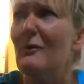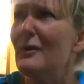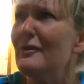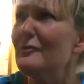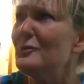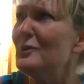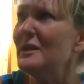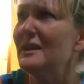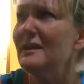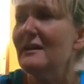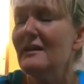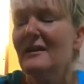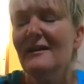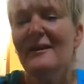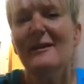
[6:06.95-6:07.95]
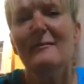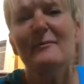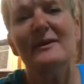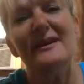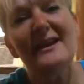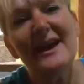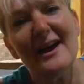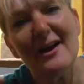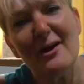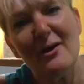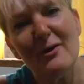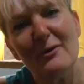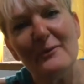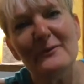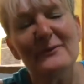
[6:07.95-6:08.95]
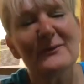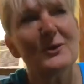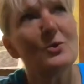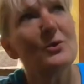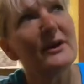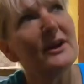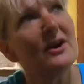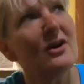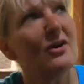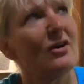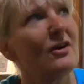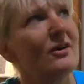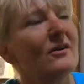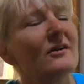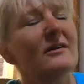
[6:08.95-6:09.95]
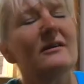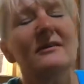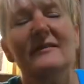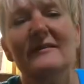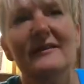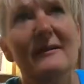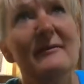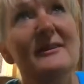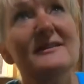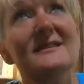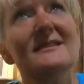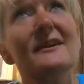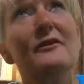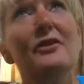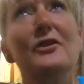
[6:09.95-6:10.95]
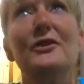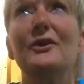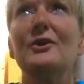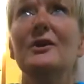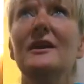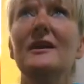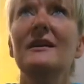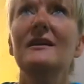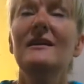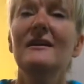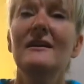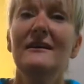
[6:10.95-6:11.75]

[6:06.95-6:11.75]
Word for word: What if we, but now we are I mean, this is like 30,